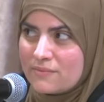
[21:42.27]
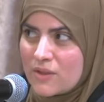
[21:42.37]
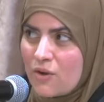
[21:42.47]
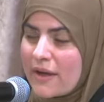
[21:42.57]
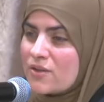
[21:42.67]

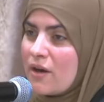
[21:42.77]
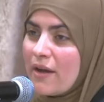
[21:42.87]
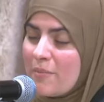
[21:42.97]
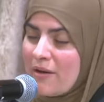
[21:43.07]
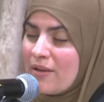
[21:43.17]
Okay, sorry.
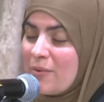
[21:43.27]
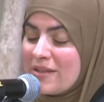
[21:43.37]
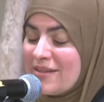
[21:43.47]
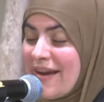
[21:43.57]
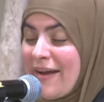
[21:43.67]
Apparently we
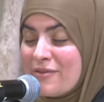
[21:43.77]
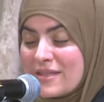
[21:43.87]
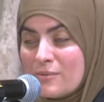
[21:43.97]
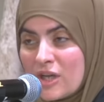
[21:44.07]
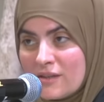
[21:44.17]
did not have the
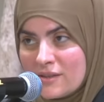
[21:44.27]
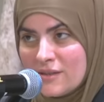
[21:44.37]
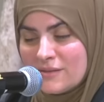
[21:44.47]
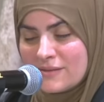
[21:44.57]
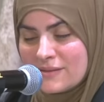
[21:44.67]
same
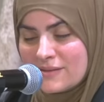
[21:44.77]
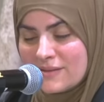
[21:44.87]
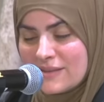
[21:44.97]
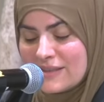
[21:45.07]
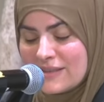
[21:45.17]
childhood.
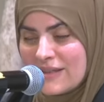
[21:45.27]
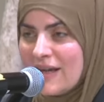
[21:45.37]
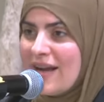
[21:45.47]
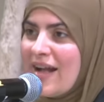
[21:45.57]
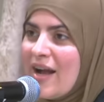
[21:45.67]

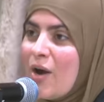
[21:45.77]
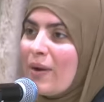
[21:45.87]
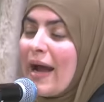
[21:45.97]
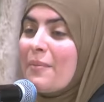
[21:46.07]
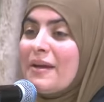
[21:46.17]

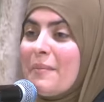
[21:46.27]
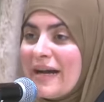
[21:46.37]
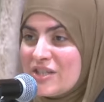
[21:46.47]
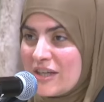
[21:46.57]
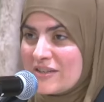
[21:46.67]
What happened in
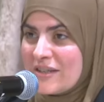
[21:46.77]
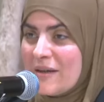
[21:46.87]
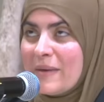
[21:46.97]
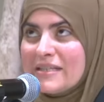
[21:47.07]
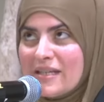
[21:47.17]
my childhood,
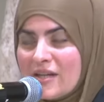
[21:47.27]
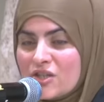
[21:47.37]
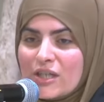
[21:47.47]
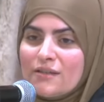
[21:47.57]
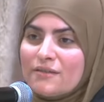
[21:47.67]
in my
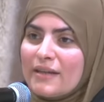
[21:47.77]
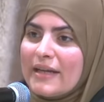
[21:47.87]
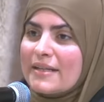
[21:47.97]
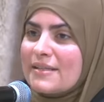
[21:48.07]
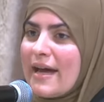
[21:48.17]
teenagehood,
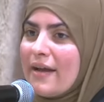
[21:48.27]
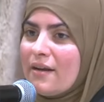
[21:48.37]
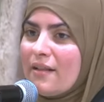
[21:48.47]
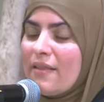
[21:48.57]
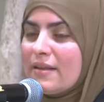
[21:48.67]
is that
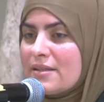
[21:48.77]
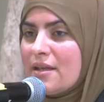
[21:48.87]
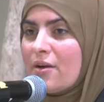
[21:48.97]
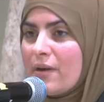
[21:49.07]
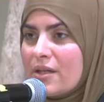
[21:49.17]
this
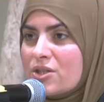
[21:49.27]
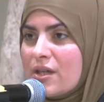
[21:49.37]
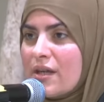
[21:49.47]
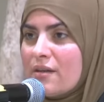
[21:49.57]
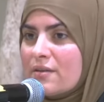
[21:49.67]

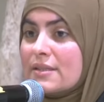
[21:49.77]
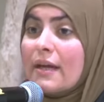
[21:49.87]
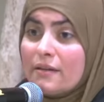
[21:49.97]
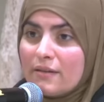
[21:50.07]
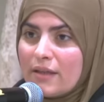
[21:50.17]
narration,
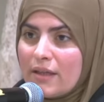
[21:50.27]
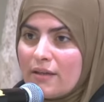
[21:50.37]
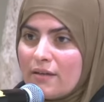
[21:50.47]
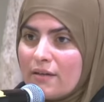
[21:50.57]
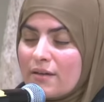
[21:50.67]

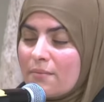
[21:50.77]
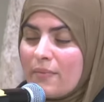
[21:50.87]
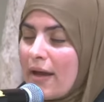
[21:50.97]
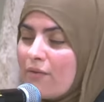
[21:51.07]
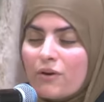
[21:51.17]
suddenly
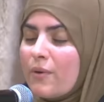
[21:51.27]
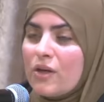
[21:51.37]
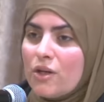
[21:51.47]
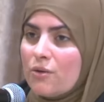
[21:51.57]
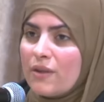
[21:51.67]
everyone
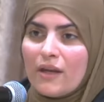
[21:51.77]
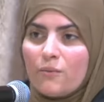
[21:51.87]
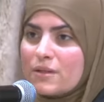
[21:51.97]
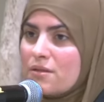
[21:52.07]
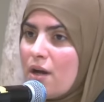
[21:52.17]
knew that it
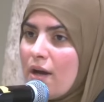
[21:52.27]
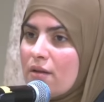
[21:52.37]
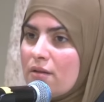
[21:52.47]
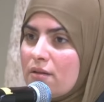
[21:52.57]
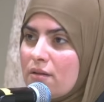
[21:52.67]
was not
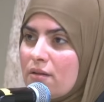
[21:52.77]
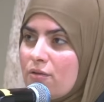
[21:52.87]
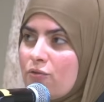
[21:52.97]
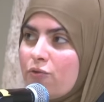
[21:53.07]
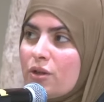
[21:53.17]

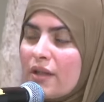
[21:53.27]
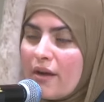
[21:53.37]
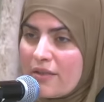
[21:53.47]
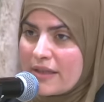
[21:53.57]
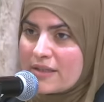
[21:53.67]
fully
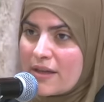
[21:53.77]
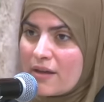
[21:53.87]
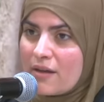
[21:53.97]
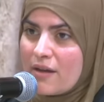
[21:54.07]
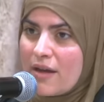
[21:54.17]
authentic.